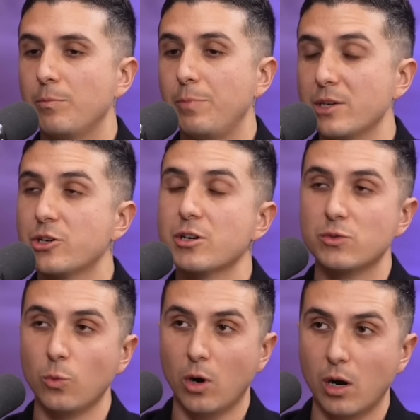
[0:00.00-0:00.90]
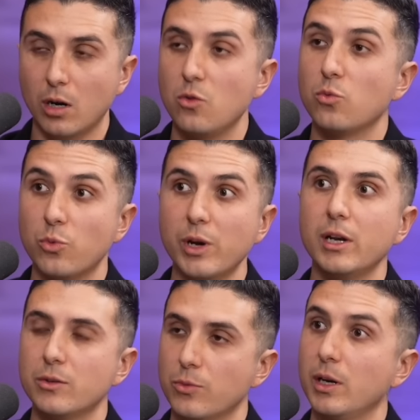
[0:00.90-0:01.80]
Pictures work
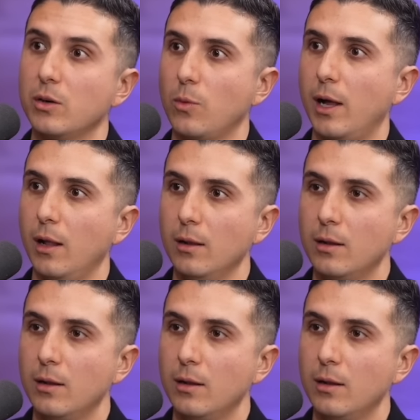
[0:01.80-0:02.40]
really, really well,